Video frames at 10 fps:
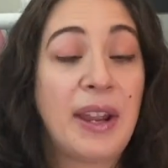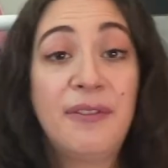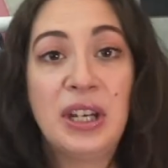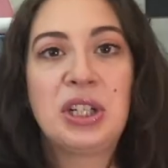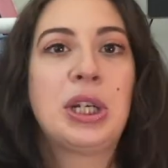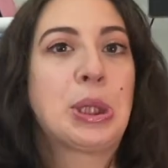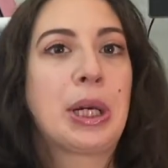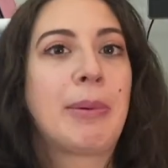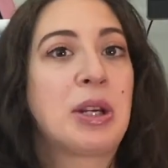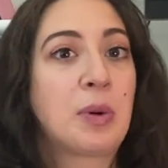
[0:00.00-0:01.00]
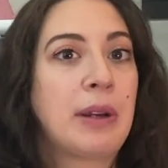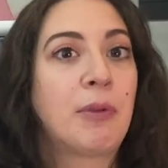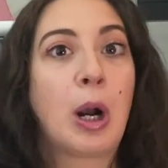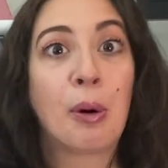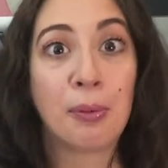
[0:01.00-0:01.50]
finished it during my
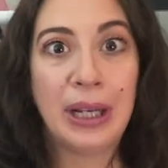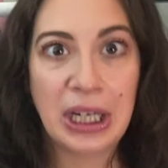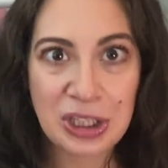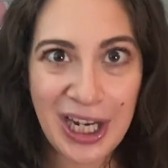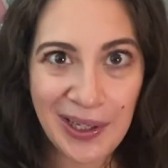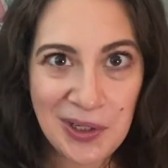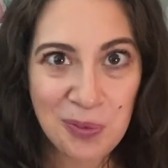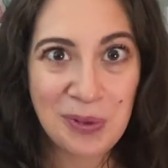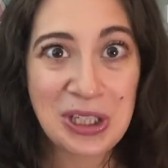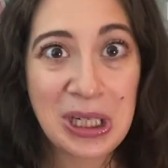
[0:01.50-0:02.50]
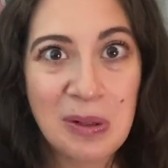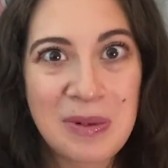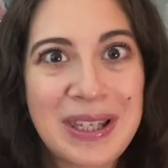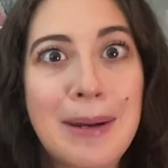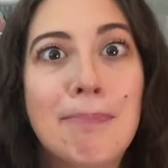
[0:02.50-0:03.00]
24-hour reading challenge, which it
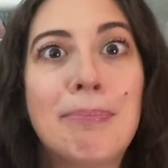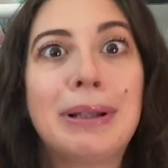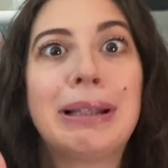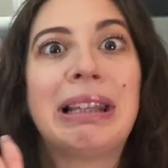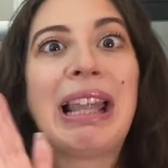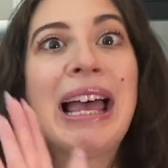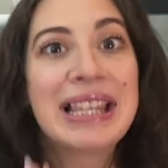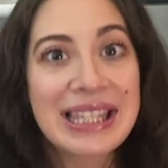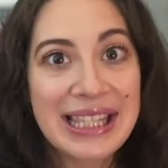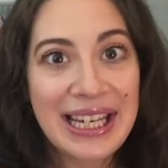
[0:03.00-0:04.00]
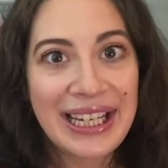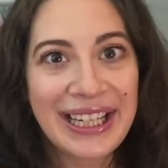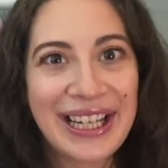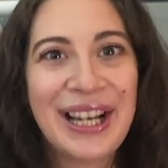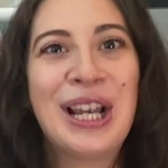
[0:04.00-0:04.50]
was a
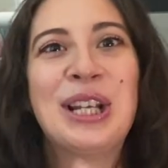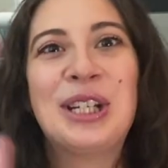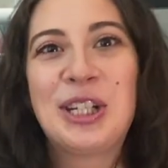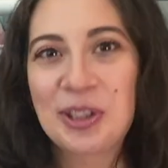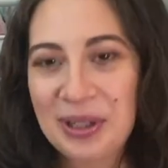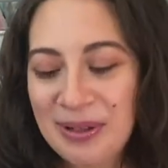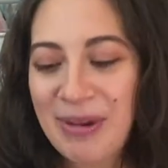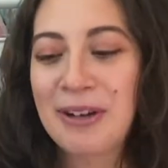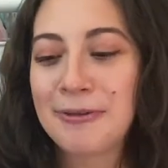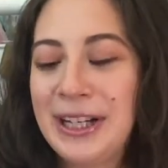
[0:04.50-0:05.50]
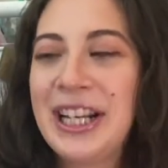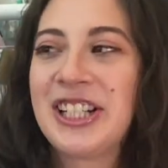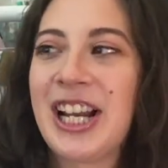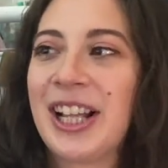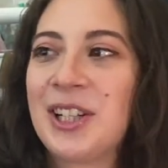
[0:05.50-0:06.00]
blessing during my reading
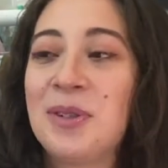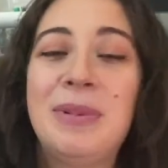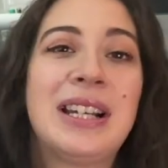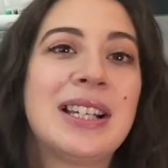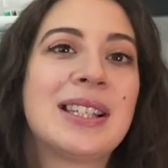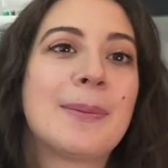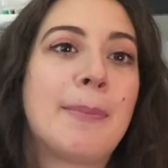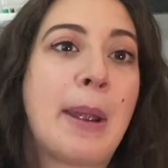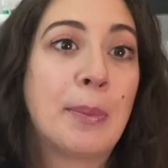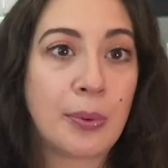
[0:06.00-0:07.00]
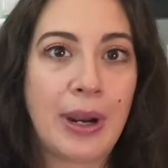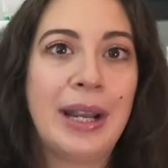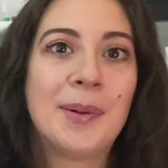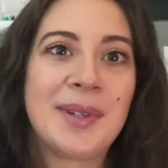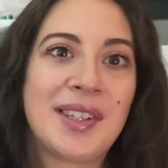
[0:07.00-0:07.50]
challenge because my
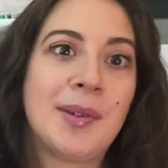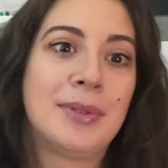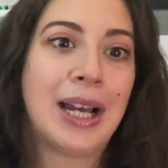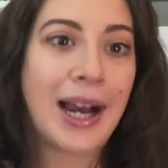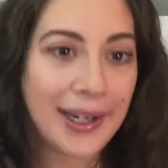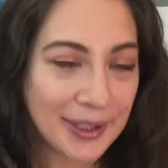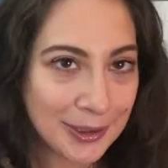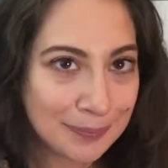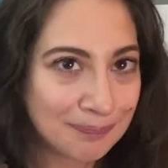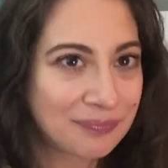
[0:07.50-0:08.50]
brain was so tired.